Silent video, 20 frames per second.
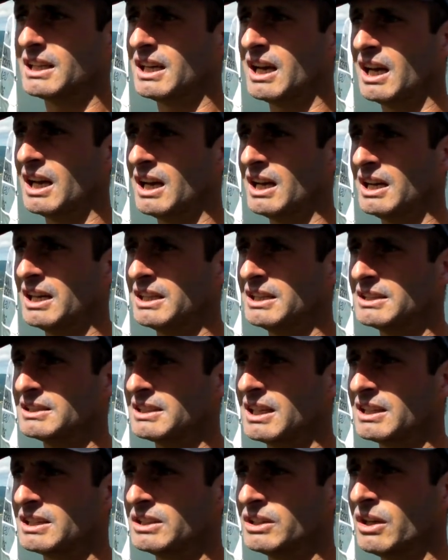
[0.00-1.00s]

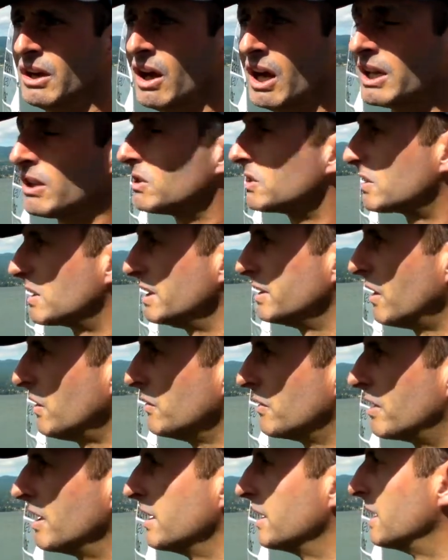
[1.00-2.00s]
I honestly
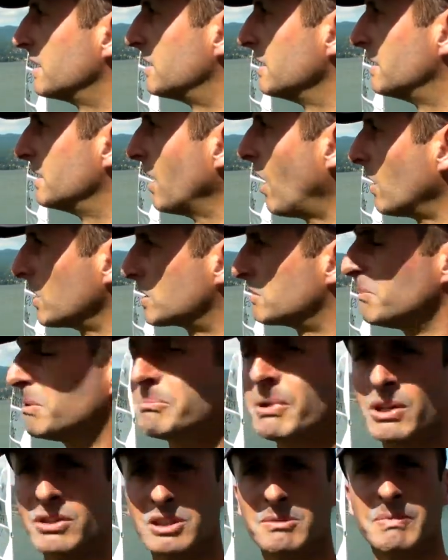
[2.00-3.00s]
don't think this is the ultimate
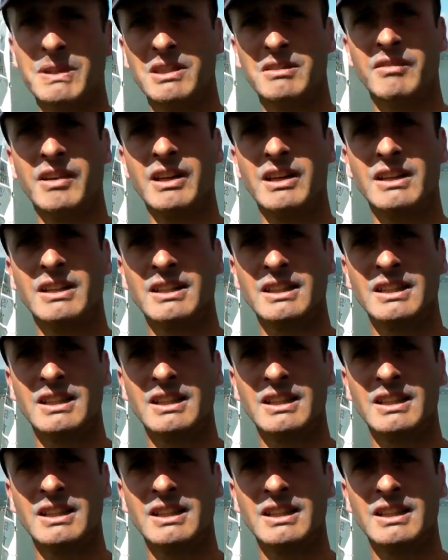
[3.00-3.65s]
boat speed event.